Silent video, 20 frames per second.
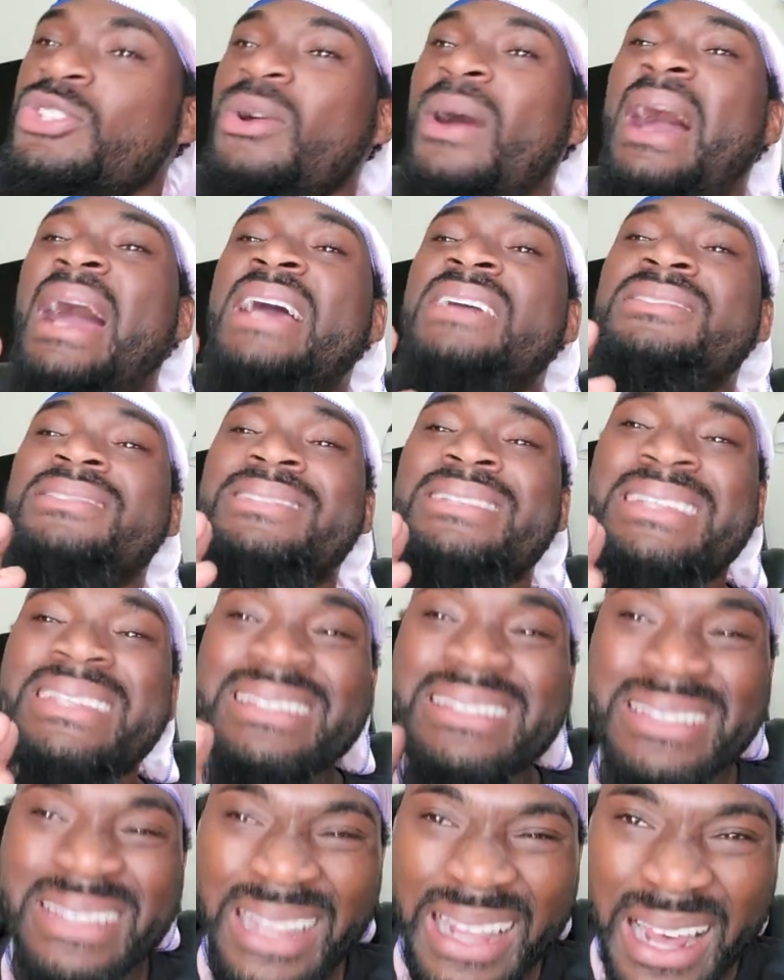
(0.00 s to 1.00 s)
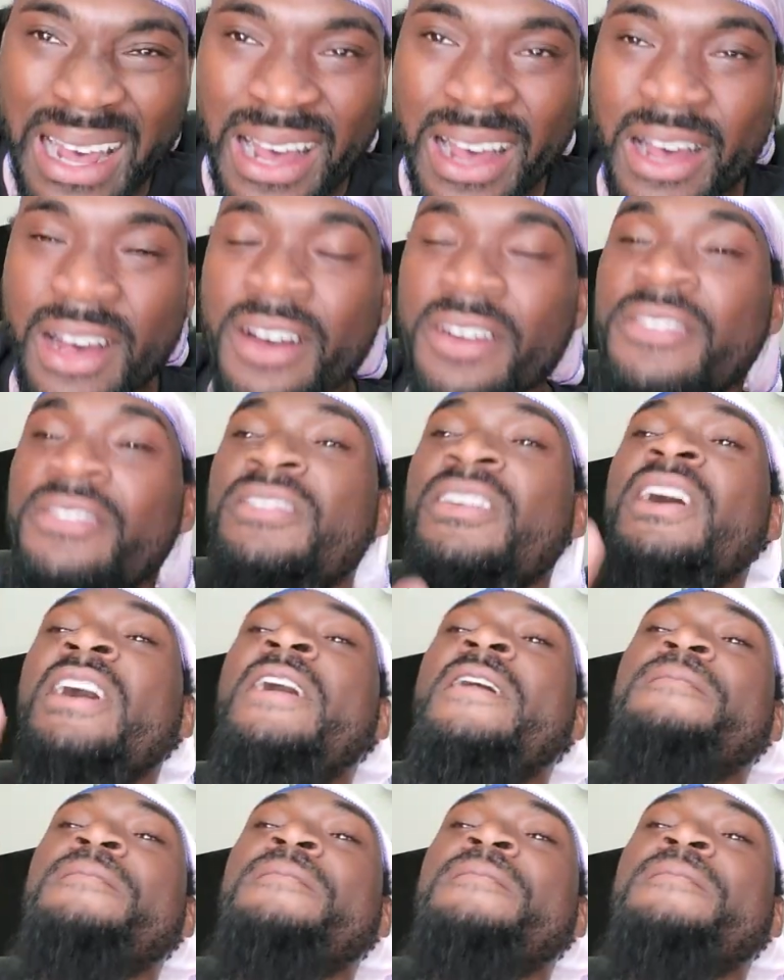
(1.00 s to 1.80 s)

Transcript: So I actually love